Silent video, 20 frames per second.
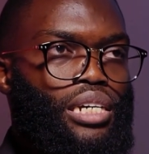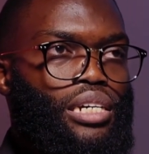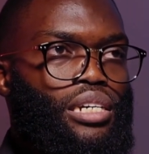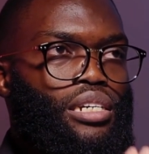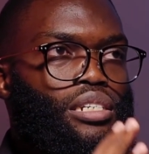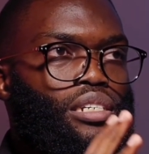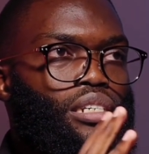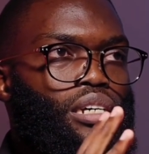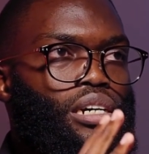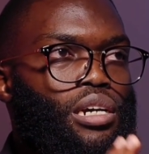
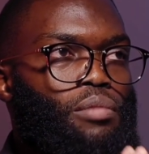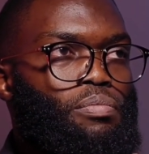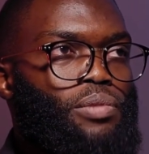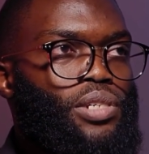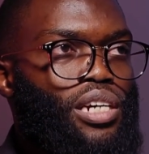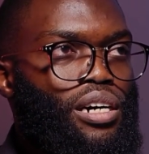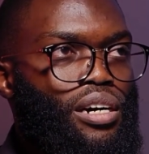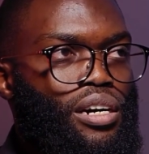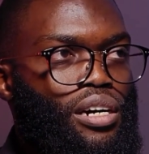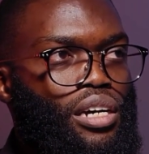
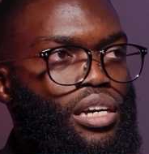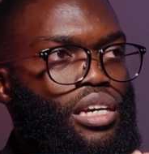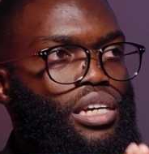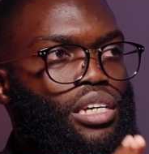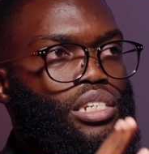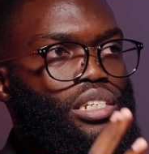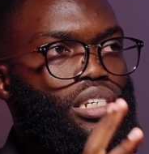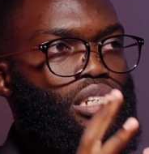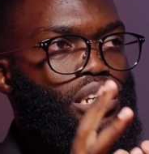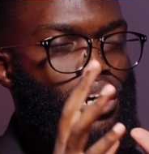Scripture
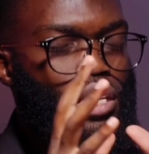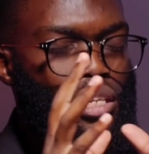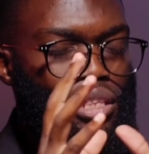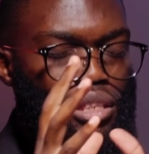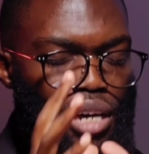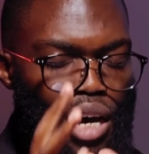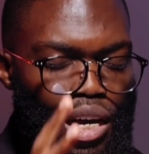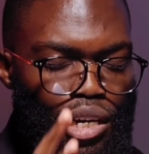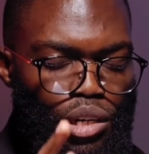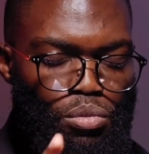is
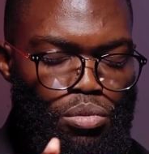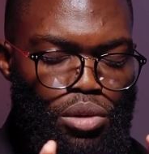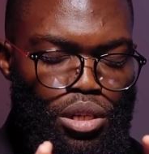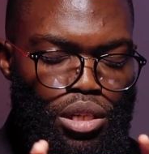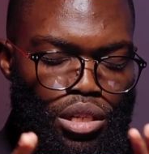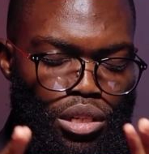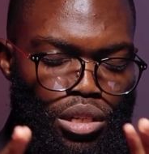that which